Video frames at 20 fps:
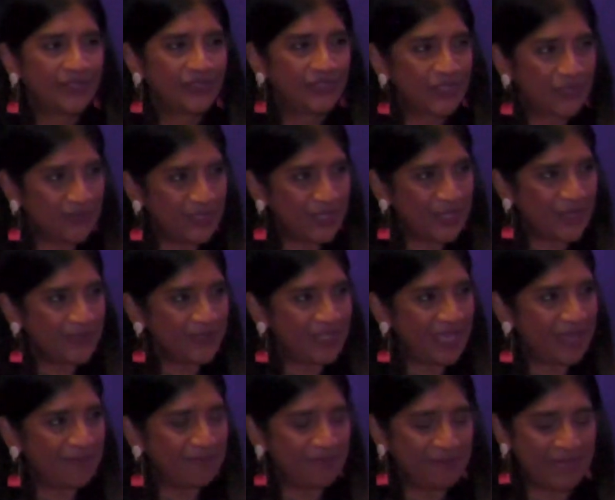So know
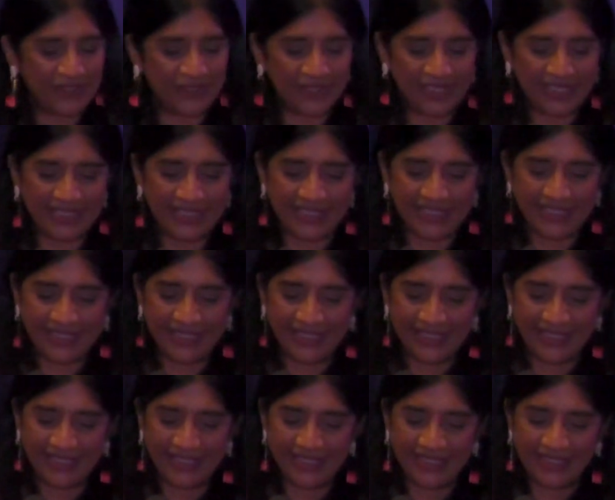that Maryland
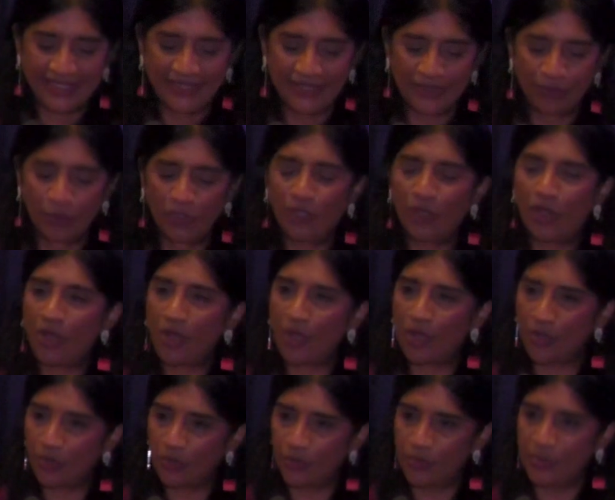will
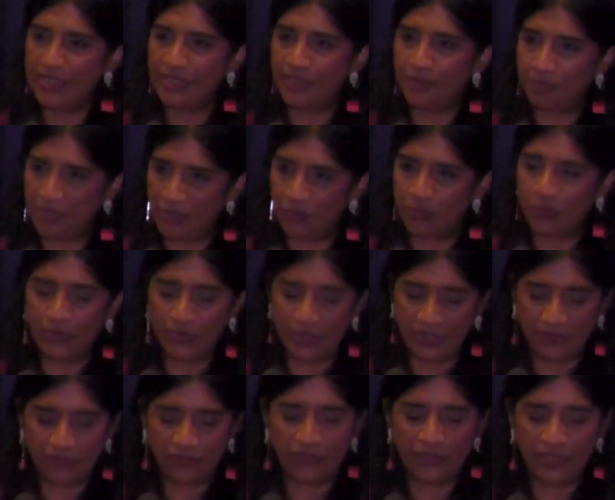always be
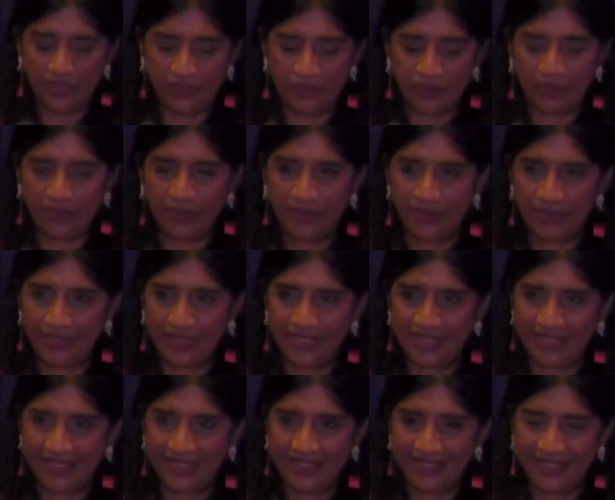rooting for you.
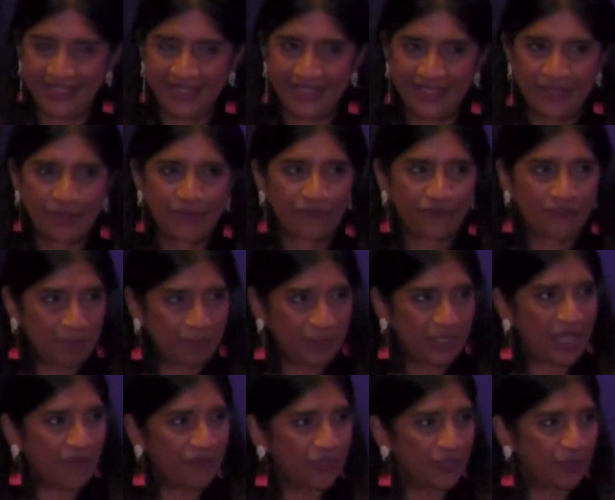From
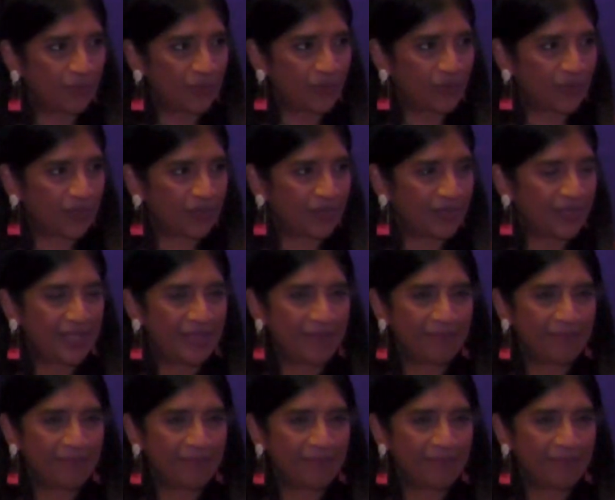Governor Moore,